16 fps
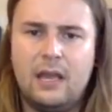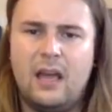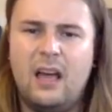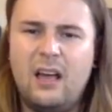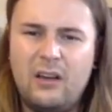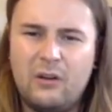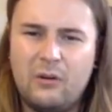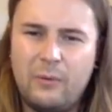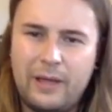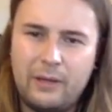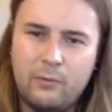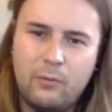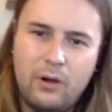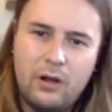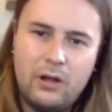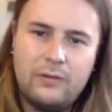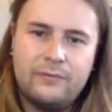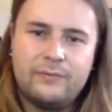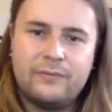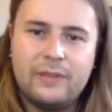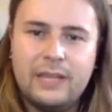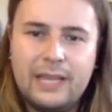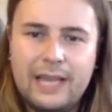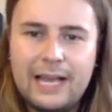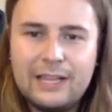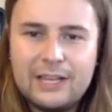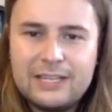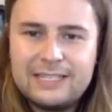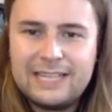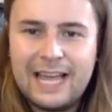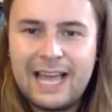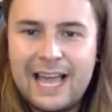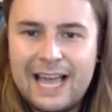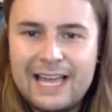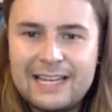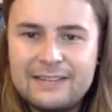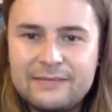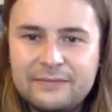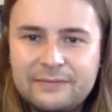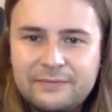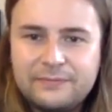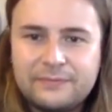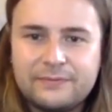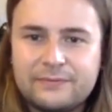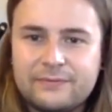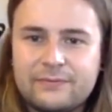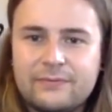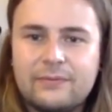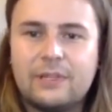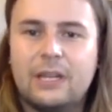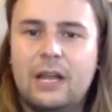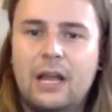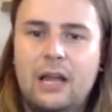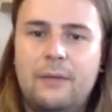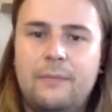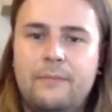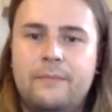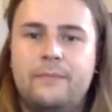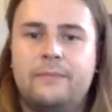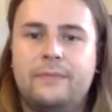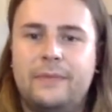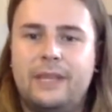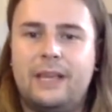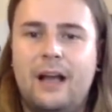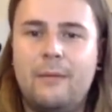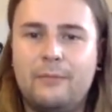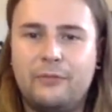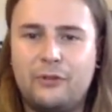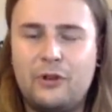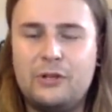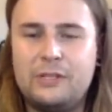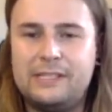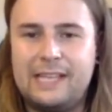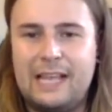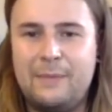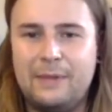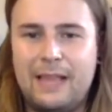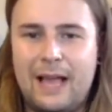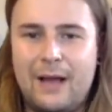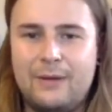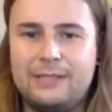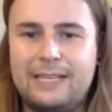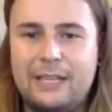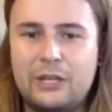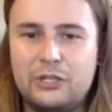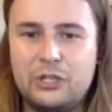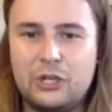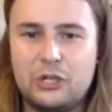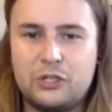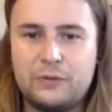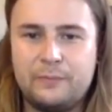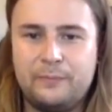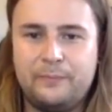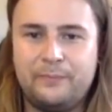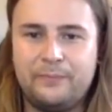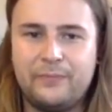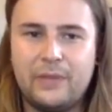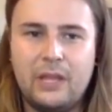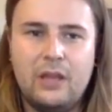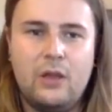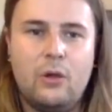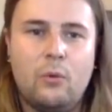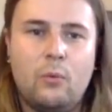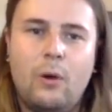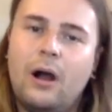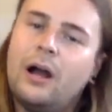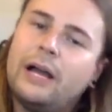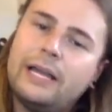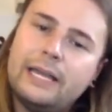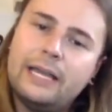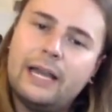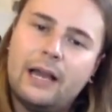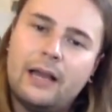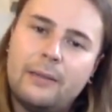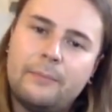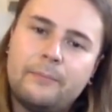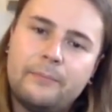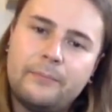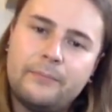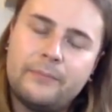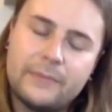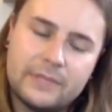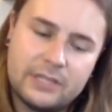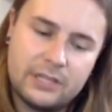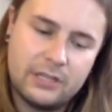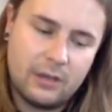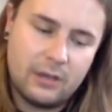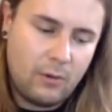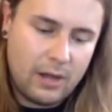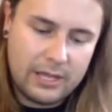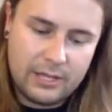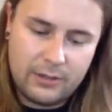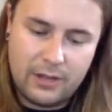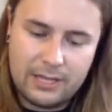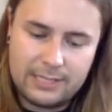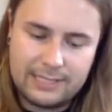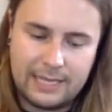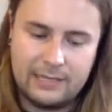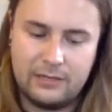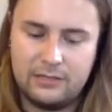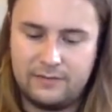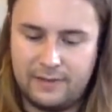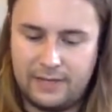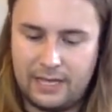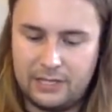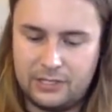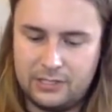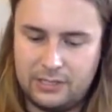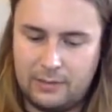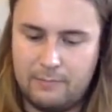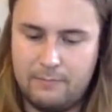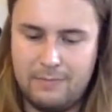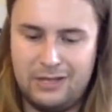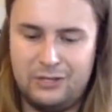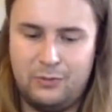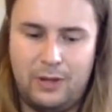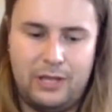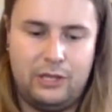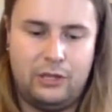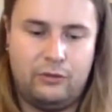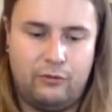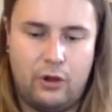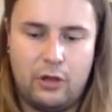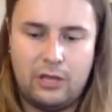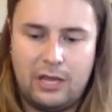Oh, wait, what? Hello, Dan. Come through, seam allowance. Hello, Josh. Why are you guys getting notifications like midway through?